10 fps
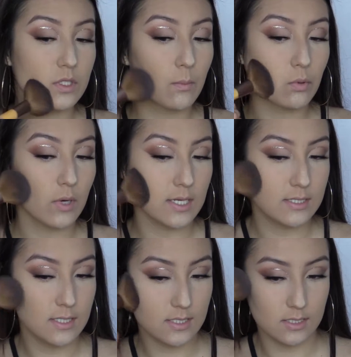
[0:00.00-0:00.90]
just going to
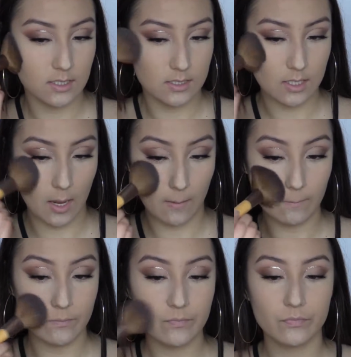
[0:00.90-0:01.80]
press this into the
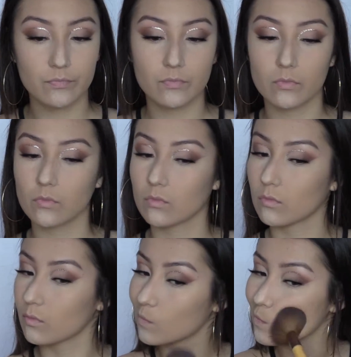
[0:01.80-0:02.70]
skin.
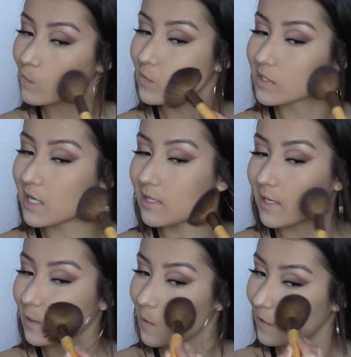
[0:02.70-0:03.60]
So I
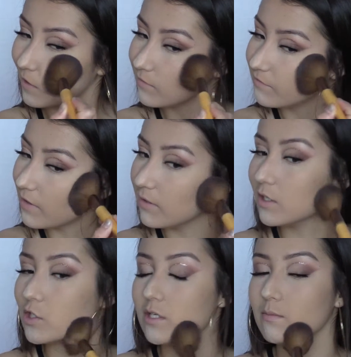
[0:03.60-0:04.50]
like the color of the
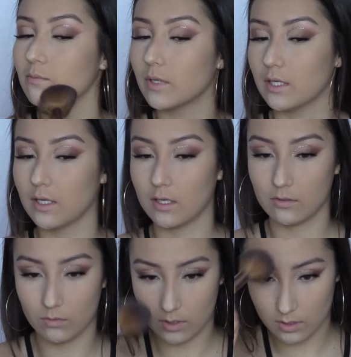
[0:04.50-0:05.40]
foundation, but I
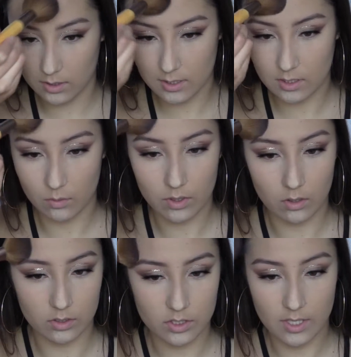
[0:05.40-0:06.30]
don't want to
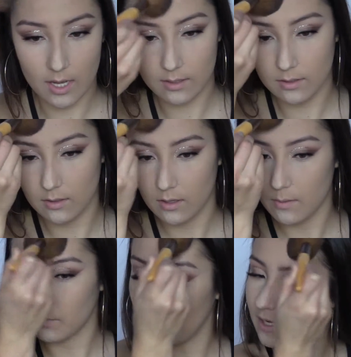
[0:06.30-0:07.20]
alter that.
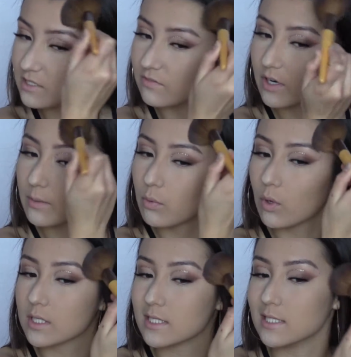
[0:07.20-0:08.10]
But it's very
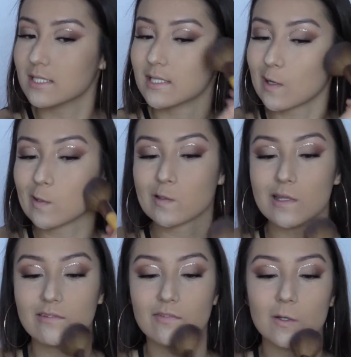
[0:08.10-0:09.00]
important that I
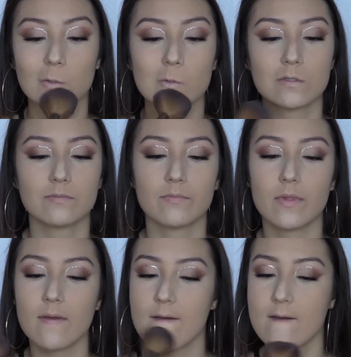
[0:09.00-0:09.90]
set the face.
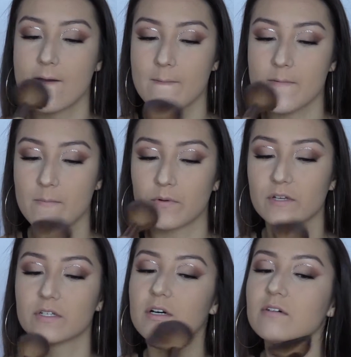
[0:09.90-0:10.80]
I'm going to
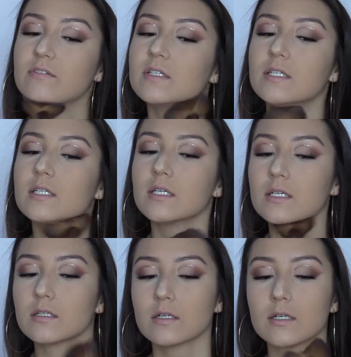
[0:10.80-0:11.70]
brush off any
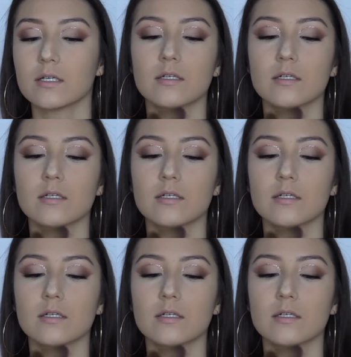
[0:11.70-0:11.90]
other